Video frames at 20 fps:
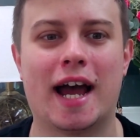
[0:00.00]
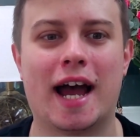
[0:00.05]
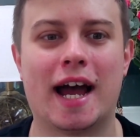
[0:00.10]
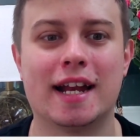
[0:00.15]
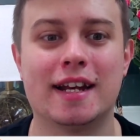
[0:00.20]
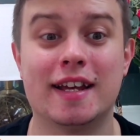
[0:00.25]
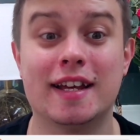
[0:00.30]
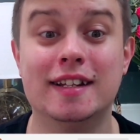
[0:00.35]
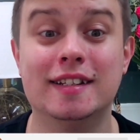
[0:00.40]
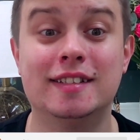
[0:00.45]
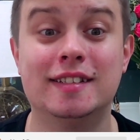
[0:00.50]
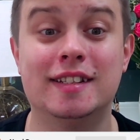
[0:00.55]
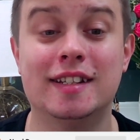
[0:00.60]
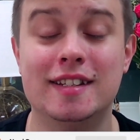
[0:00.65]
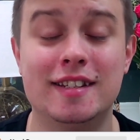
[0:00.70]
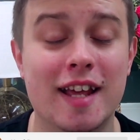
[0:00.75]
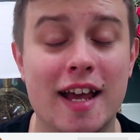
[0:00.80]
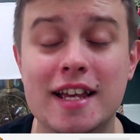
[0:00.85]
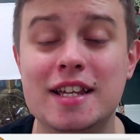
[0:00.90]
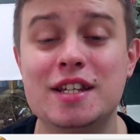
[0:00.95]
and in
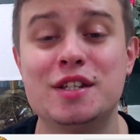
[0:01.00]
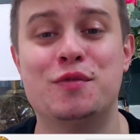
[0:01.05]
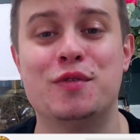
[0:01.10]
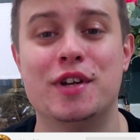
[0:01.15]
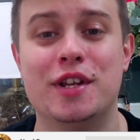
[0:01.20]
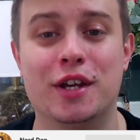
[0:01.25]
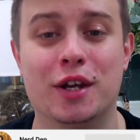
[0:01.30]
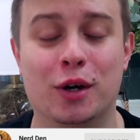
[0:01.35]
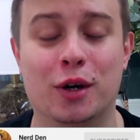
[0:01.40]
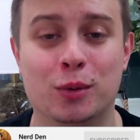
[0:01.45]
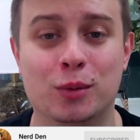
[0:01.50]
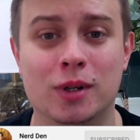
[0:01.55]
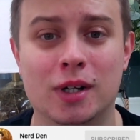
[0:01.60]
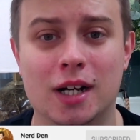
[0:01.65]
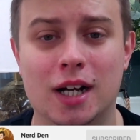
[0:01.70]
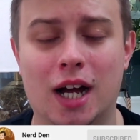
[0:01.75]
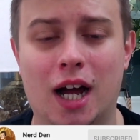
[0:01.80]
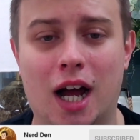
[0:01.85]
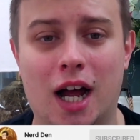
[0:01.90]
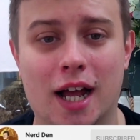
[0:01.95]
today's video,
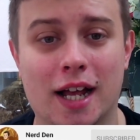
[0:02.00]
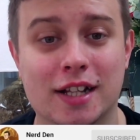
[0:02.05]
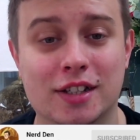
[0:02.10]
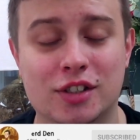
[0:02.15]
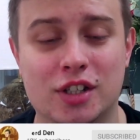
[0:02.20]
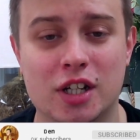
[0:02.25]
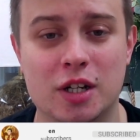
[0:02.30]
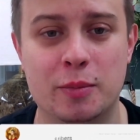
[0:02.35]
it's going